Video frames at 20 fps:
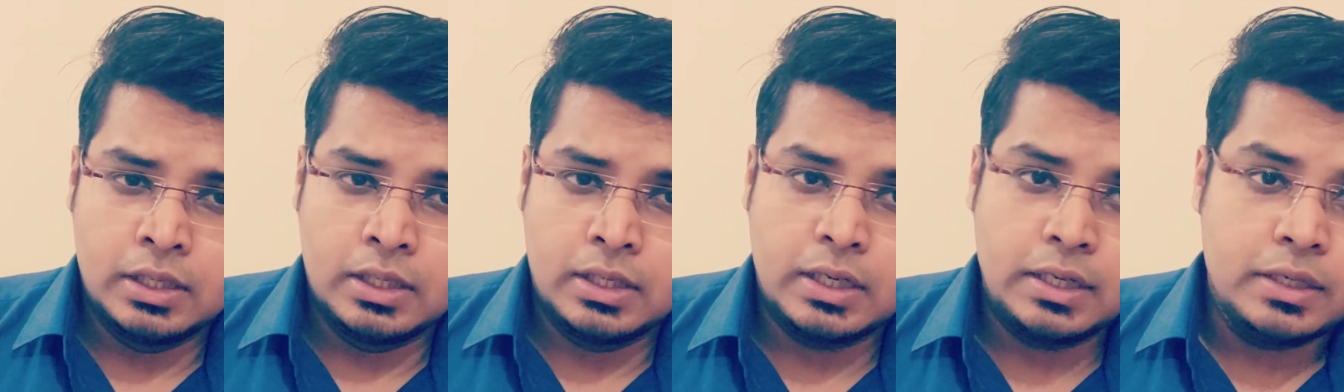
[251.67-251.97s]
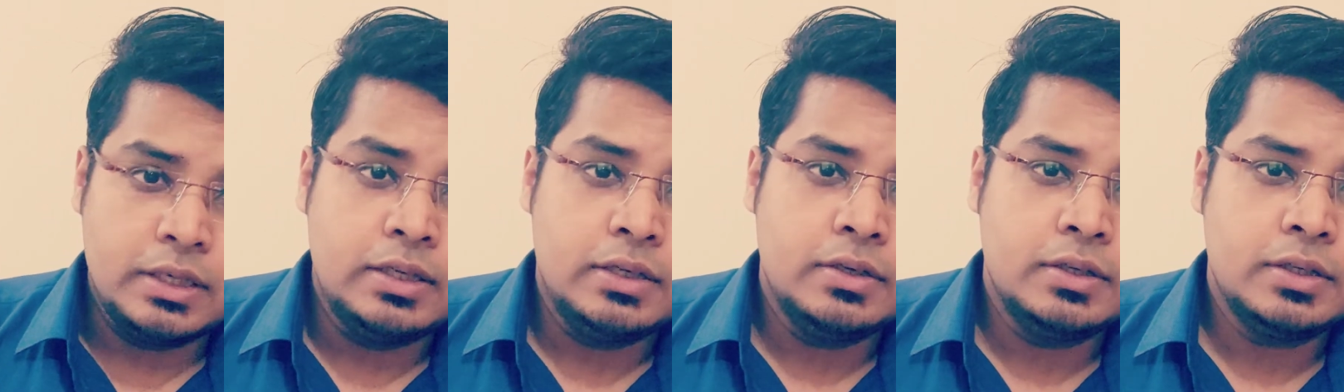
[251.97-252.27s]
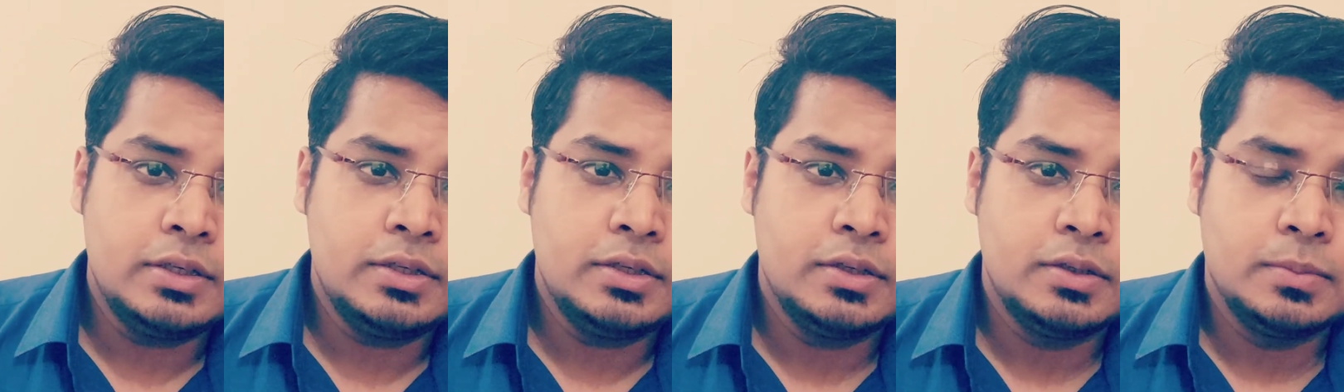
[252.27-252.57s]
I need
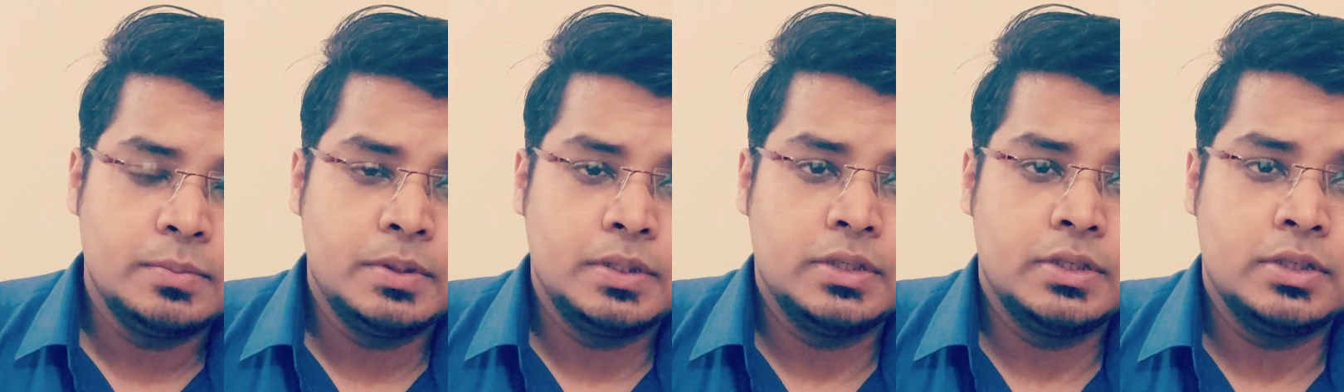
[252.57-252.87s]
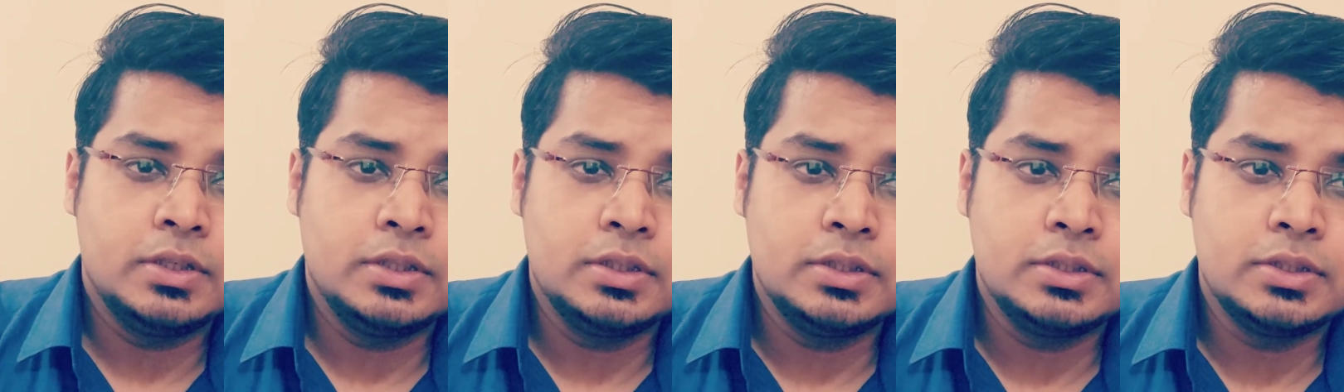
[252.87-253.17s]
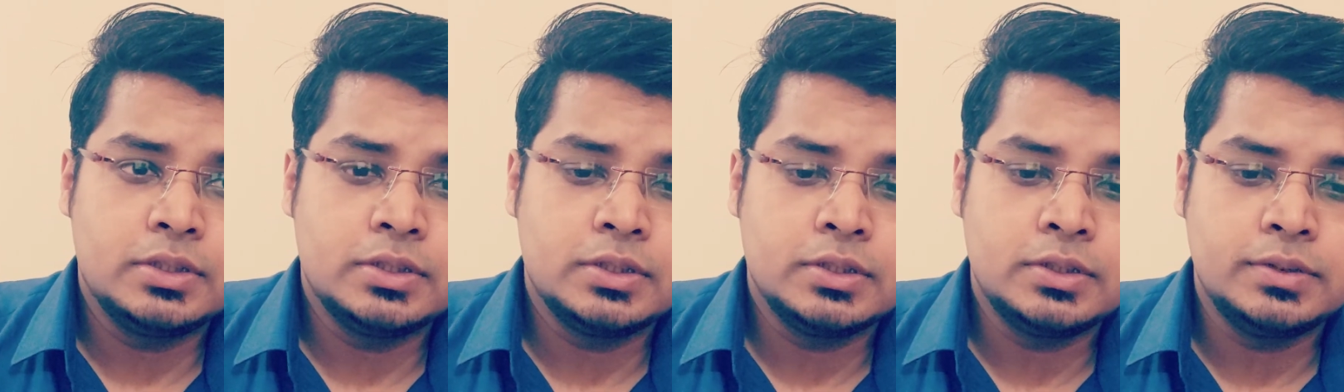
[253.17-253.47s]
it
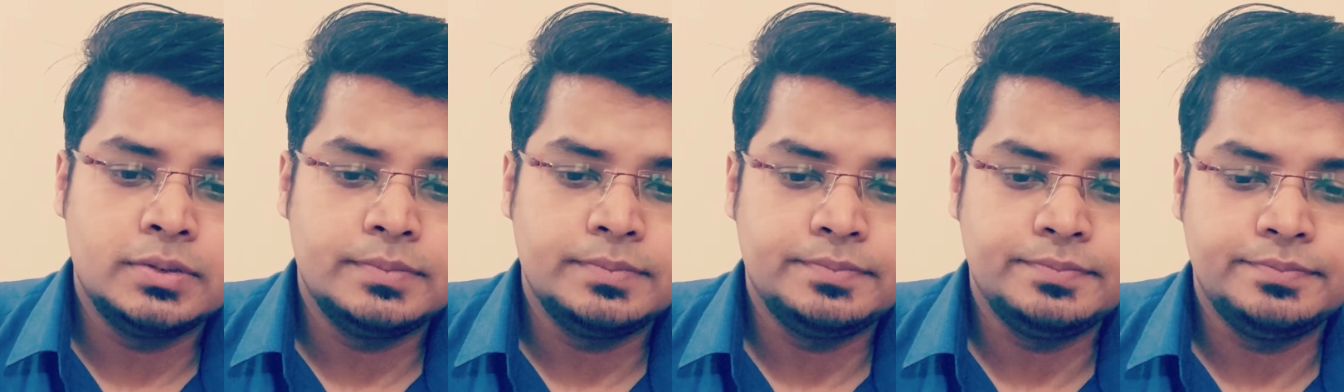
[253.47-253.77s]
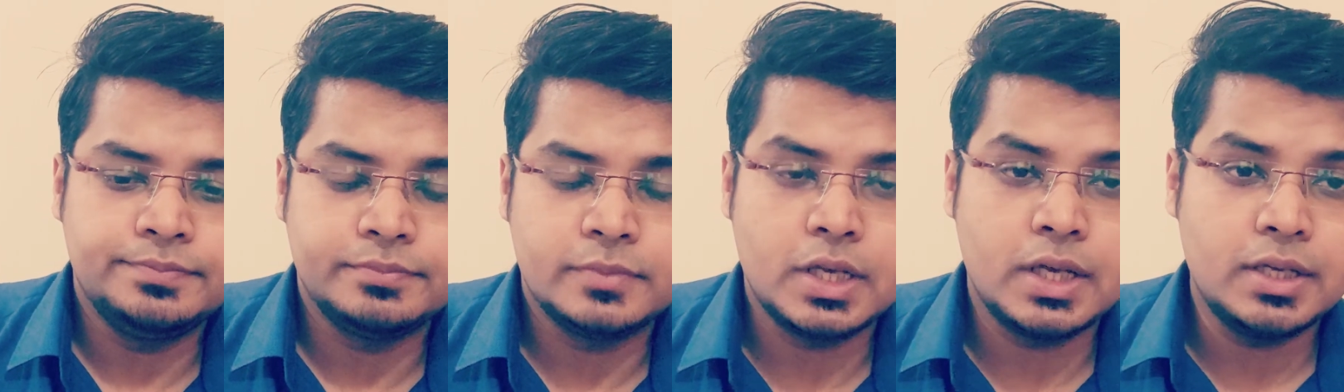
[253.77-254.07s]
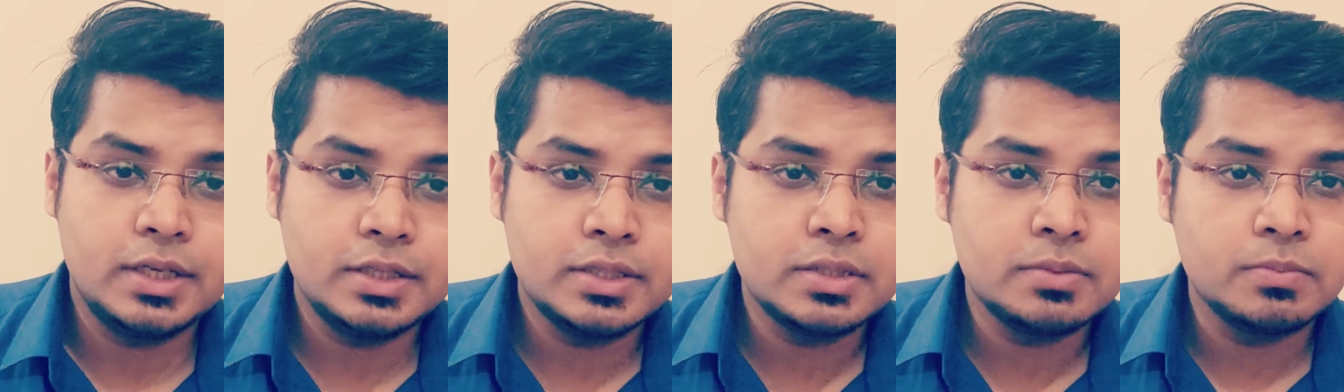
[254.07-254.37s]
because I
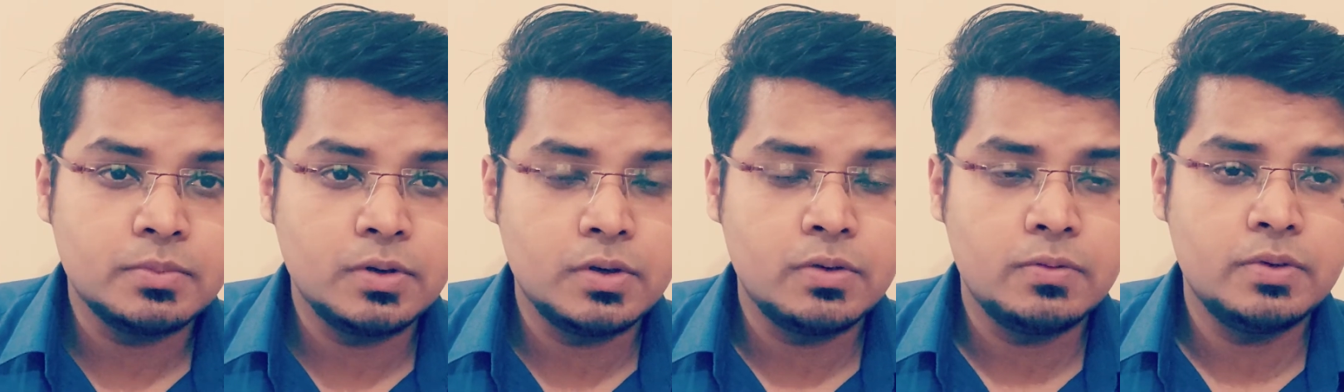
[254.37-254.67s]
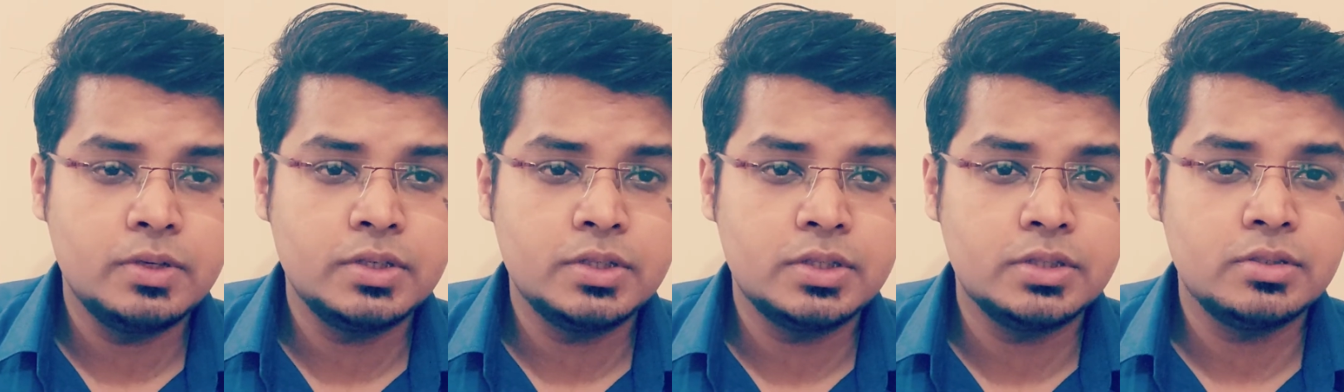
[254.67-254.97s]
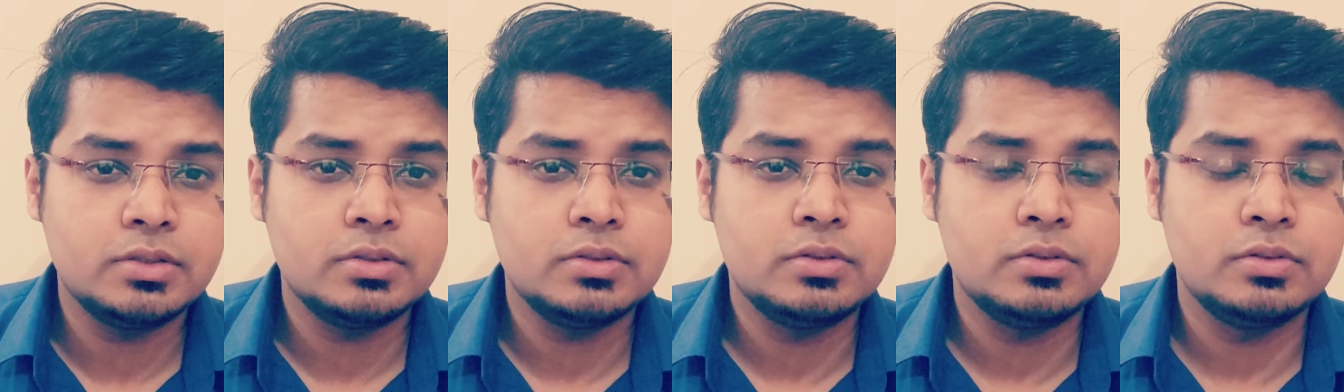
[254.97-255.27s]
need some
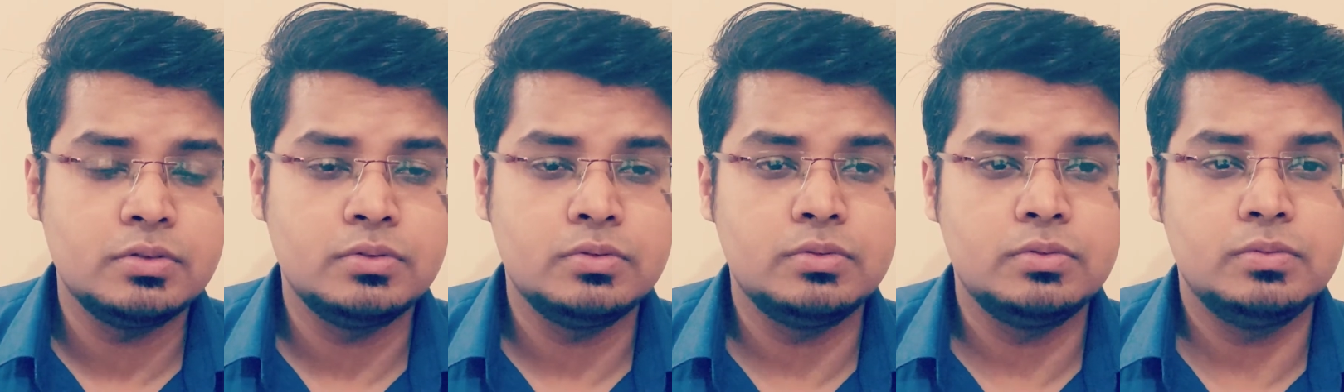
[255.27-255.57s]
motivation to